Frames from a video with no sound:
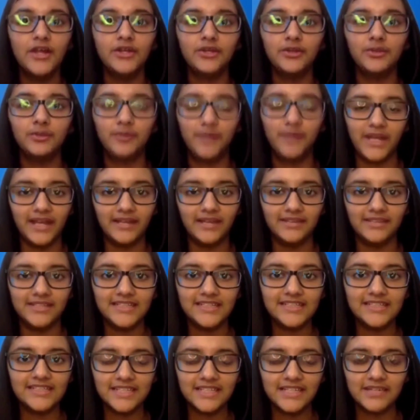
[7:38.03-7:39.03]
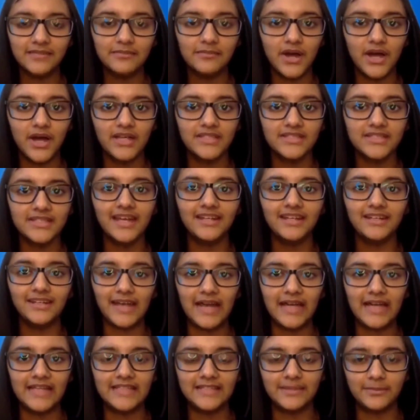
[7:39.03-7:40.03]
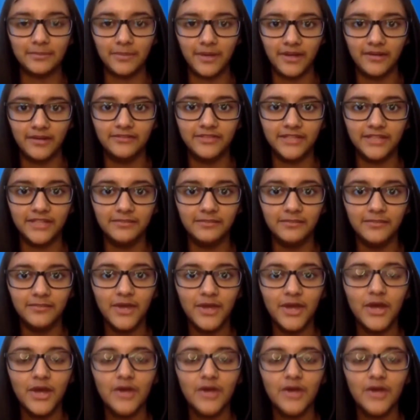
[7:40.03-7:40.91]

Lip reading: to break these stigmas and rise above them.